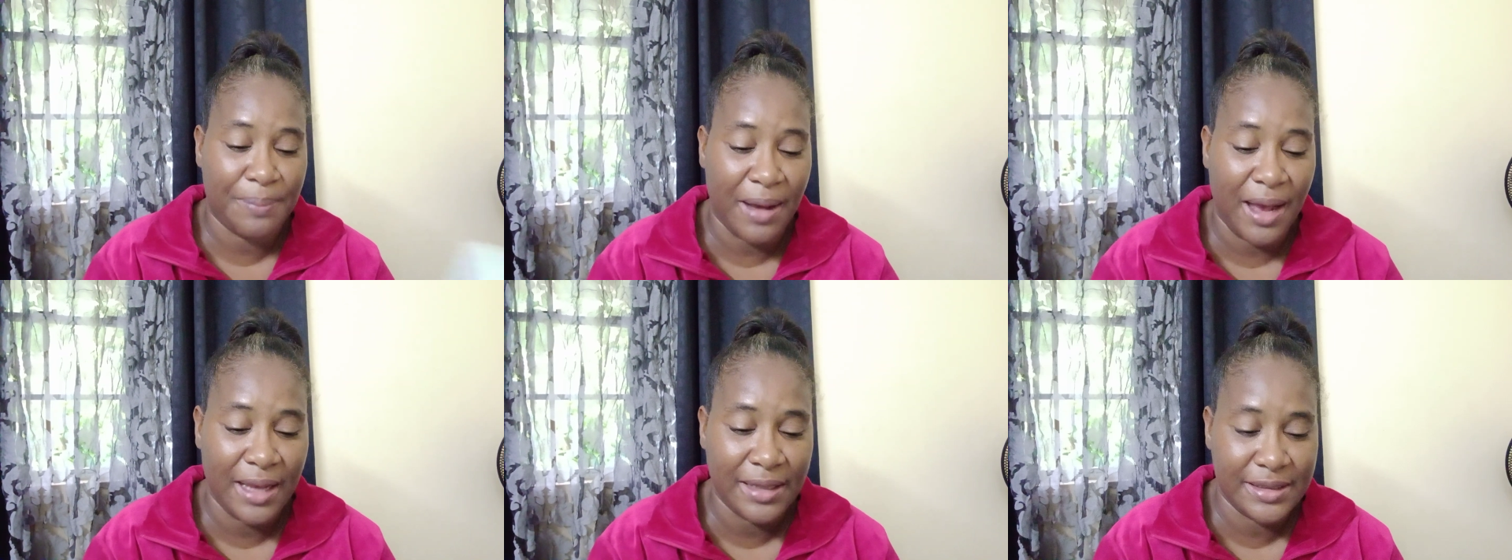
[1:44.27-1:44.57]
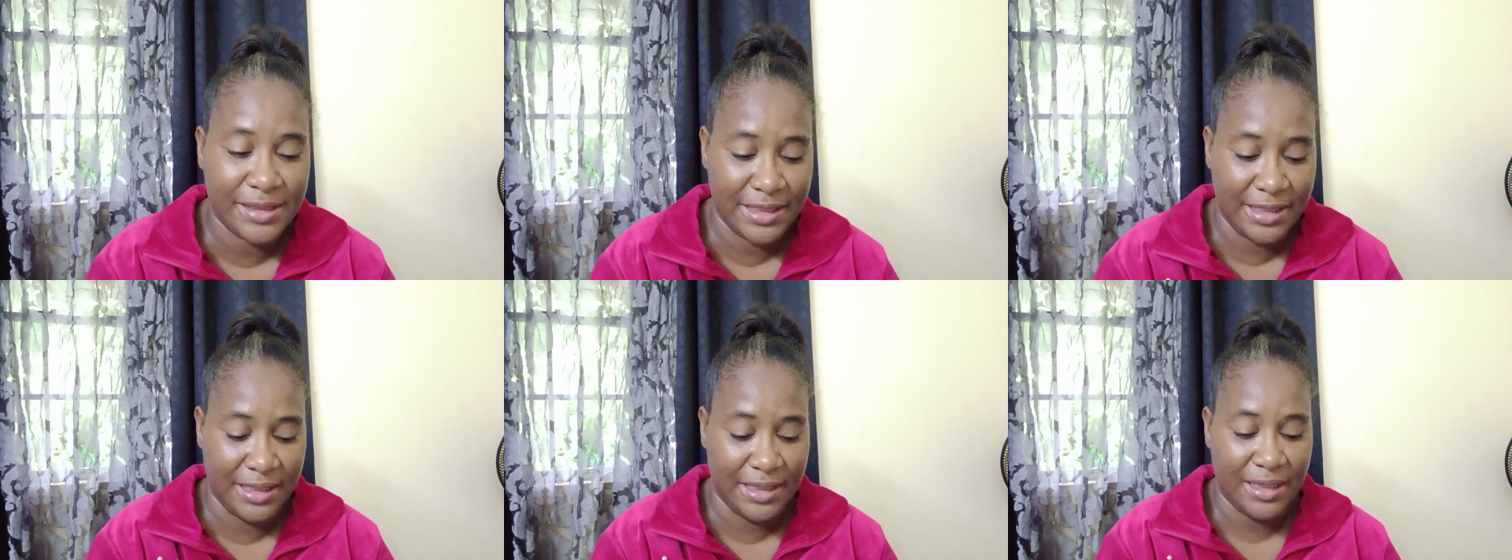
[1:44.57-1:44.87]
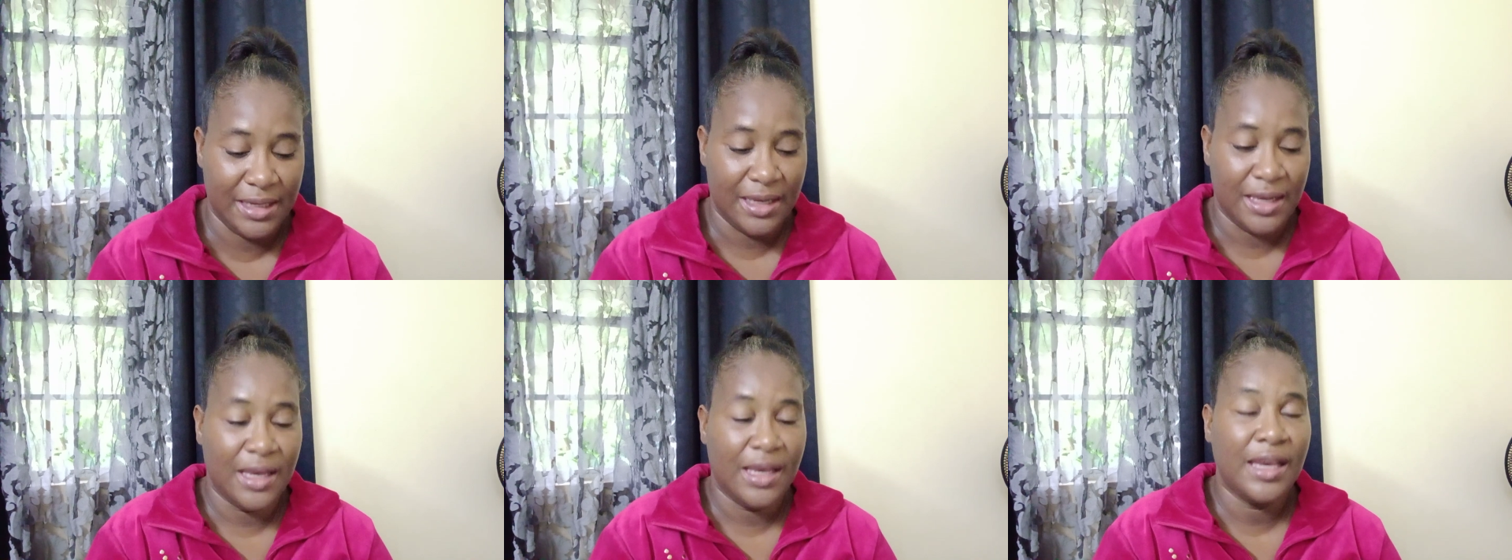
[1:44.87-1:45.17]
party,
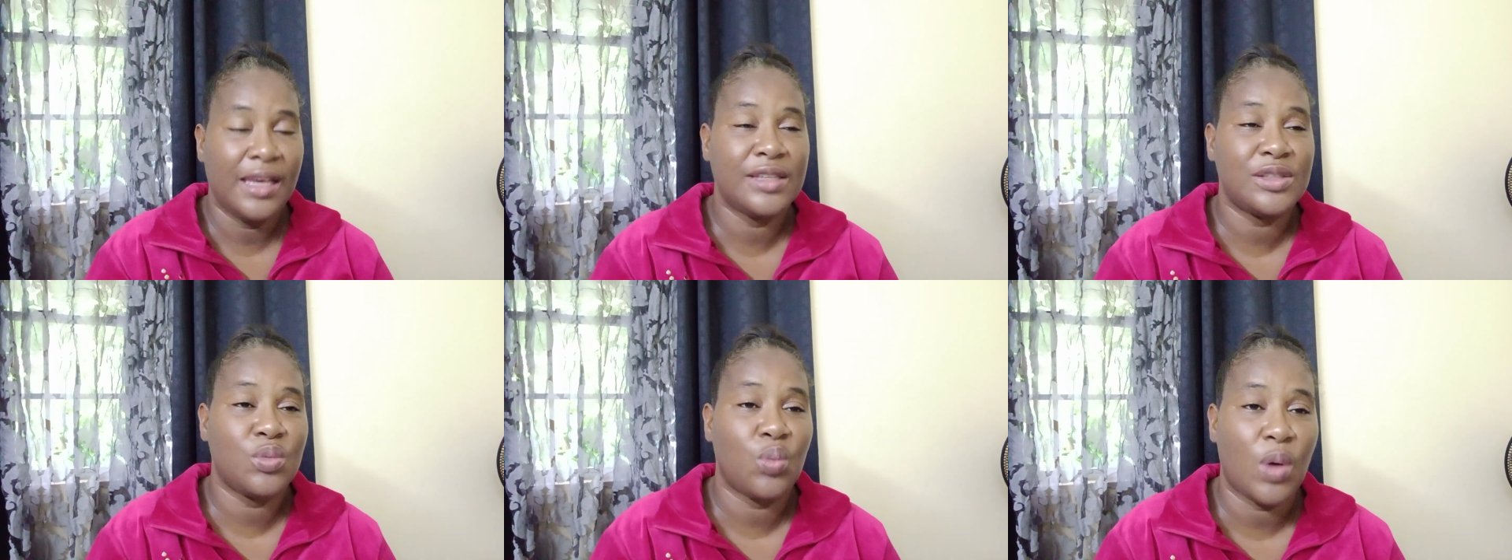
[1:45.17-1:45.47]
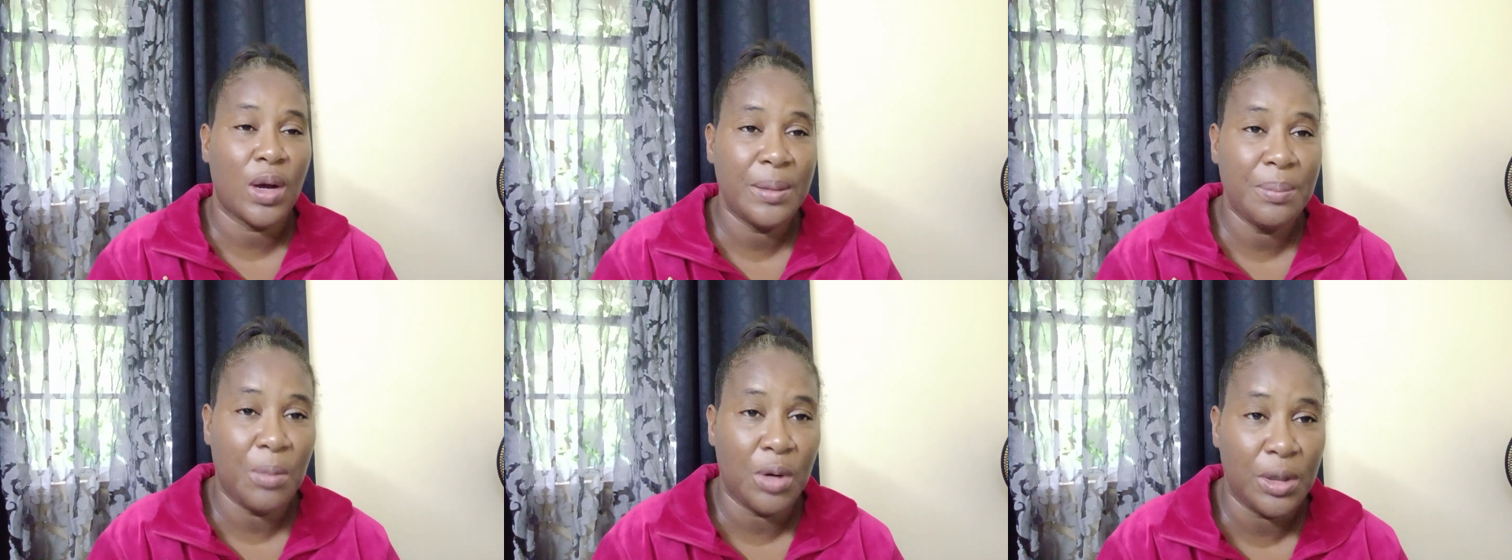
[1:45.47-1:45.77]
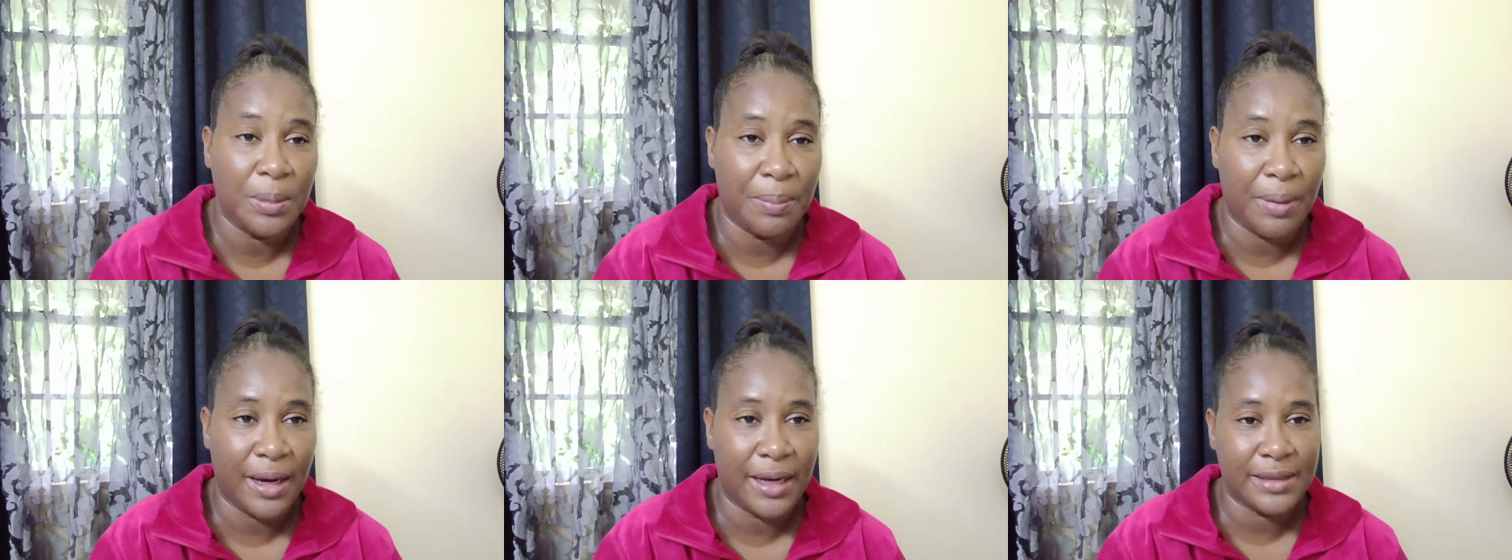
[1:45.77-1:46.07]
his 1
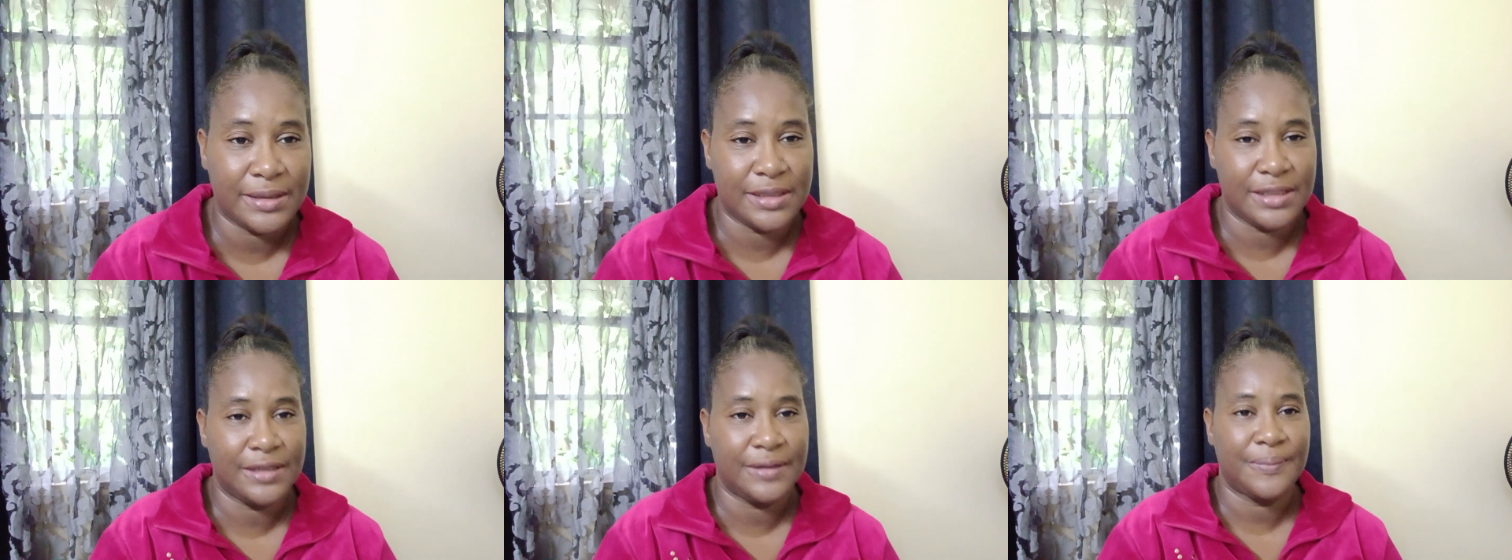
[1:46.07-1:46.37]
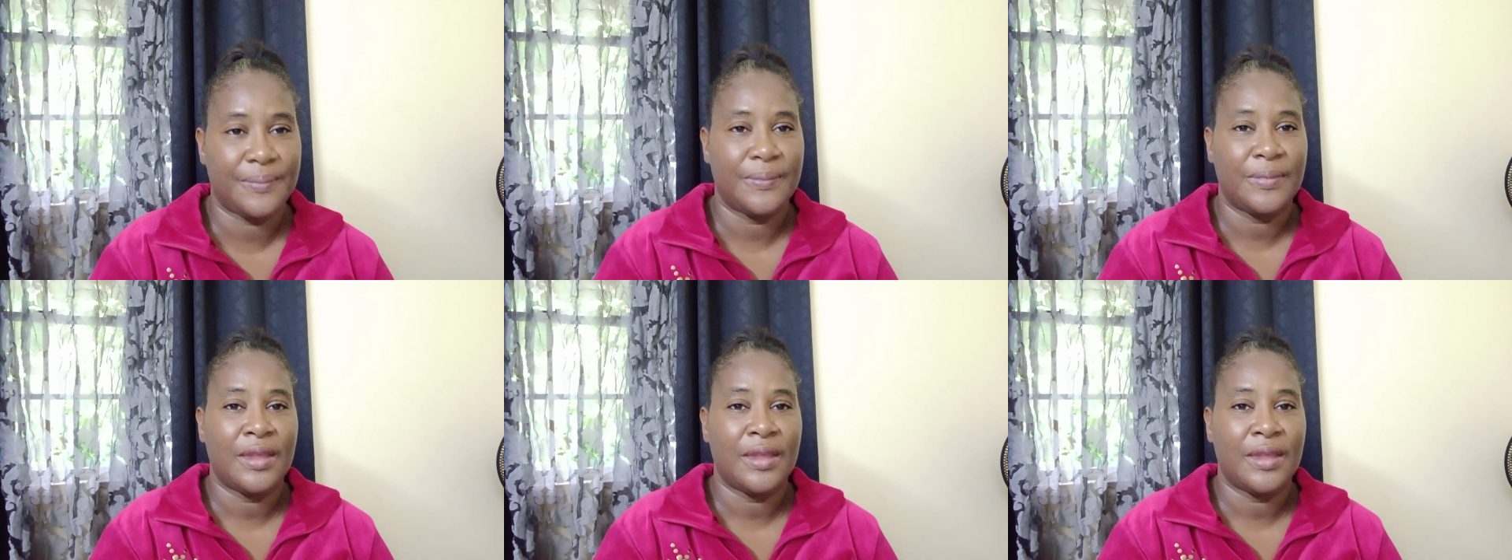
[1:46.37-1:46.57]
month party.